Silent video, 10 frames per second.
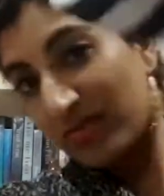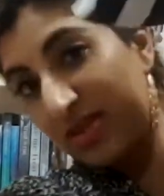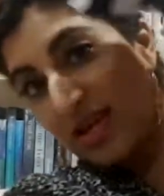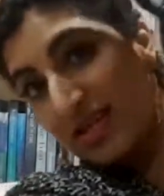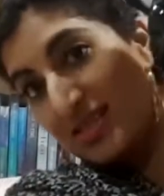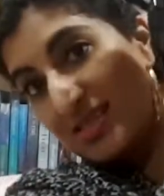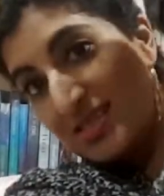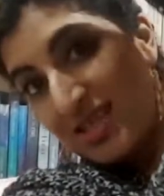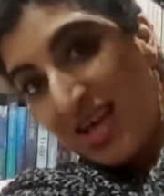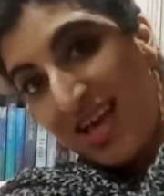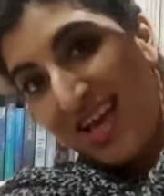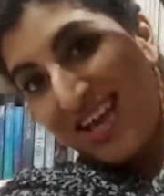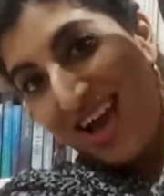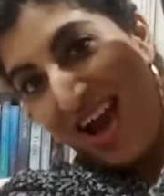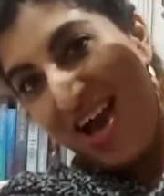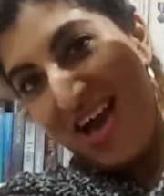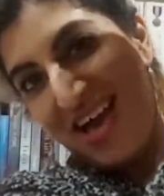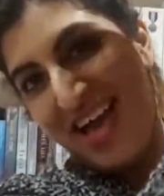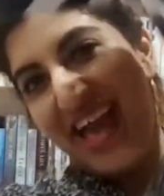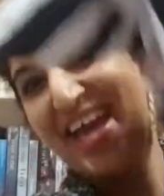of this,
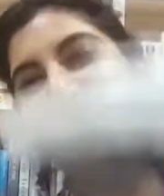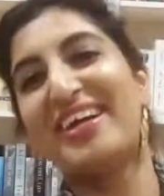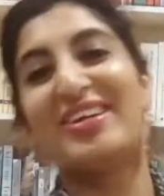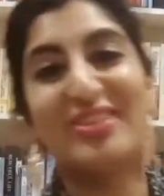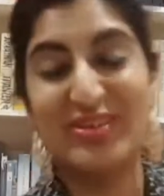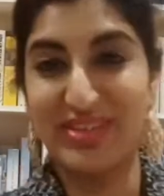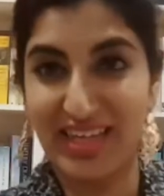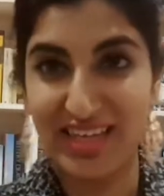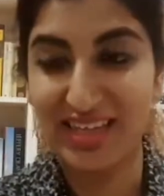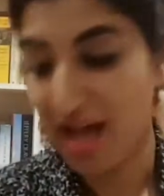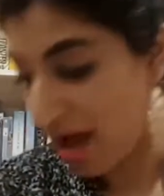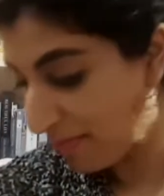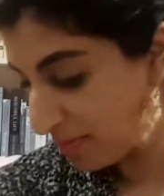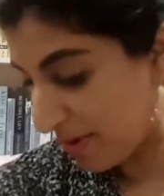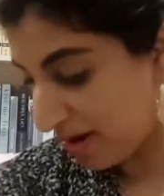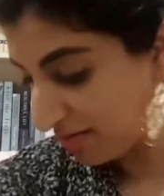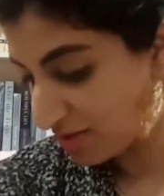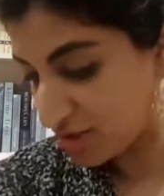including the pair of